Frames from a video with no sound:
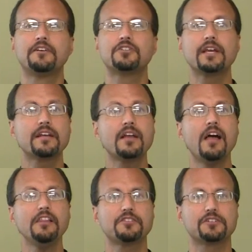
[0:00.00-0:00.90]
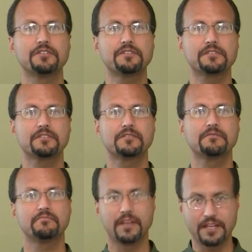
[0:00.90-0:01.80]
she acknowledges
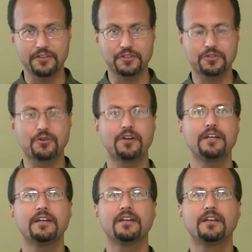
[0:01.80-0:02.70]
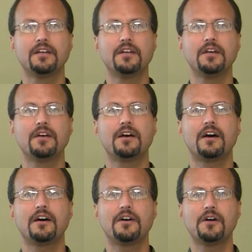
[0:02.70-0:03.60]
in the story
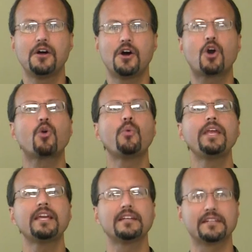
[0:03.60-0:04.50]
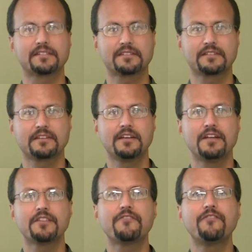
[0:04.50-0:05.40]
her weakness.
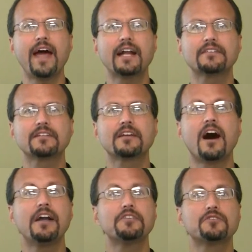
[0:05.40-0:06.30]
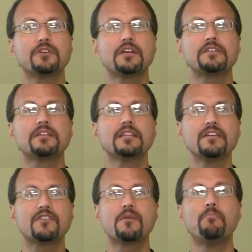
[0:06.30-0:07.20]
The fact that God is going to
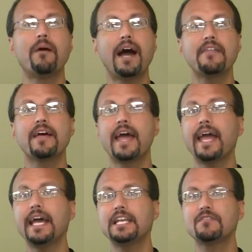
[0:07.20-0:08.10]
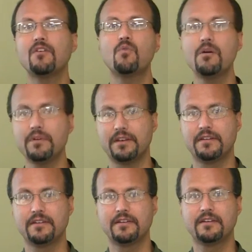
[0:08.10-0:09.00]
deliver by the hand of a woman